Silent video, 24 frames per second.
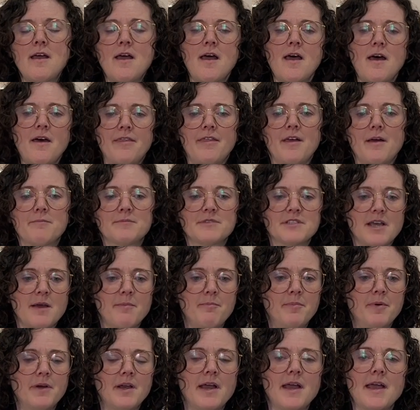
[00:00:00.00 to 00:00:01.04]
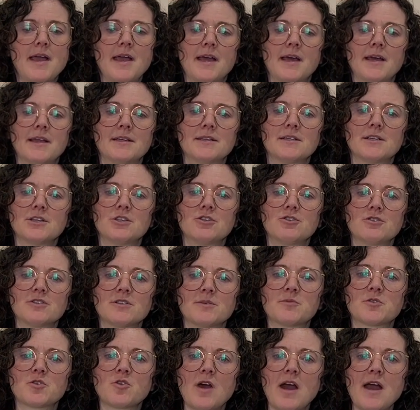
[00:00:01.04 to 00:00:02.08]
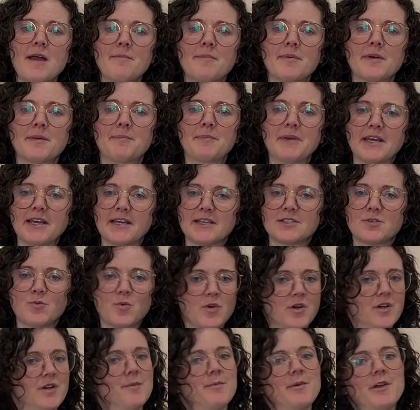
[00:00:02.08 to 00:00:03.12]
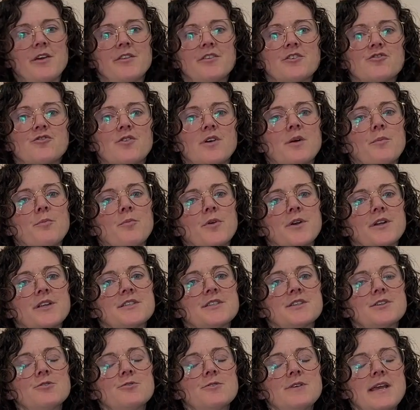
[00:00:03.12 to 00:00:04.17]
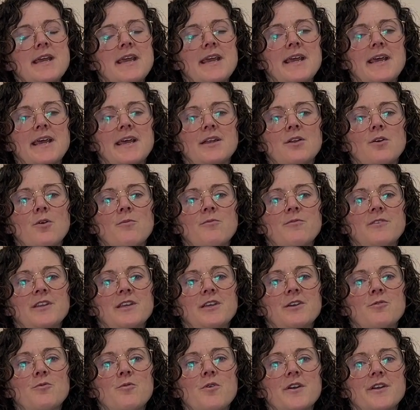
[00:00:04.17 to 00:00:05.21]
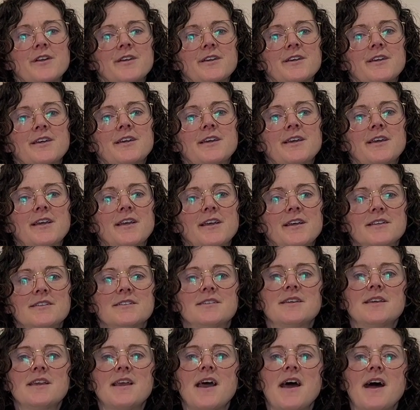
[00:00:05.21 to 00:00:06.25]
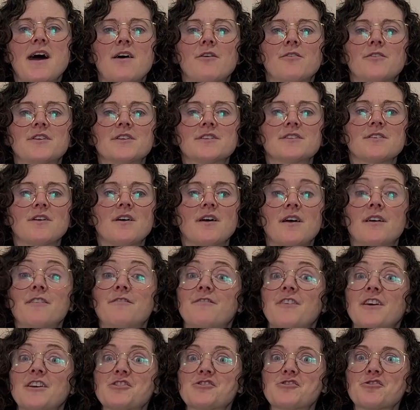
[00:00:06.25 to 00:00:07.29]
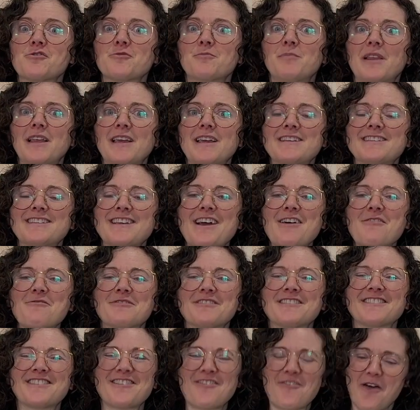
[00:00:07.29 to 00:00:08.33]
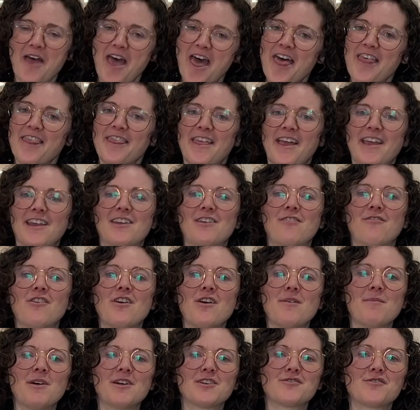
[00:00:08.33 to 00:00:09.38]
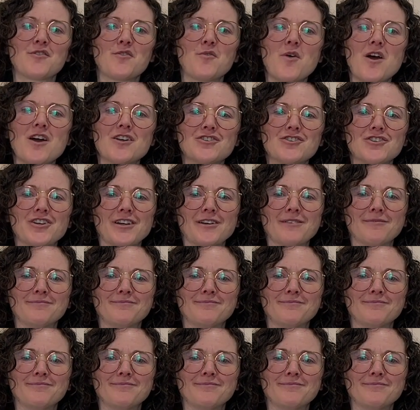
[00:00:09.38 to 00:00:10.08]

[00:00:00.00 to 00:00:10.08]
thumbs up, and do subscribe, because we're going to be on the trail pretty soon, and hopefully you'll want to see how this adventure plays out. So thank you very much for watching.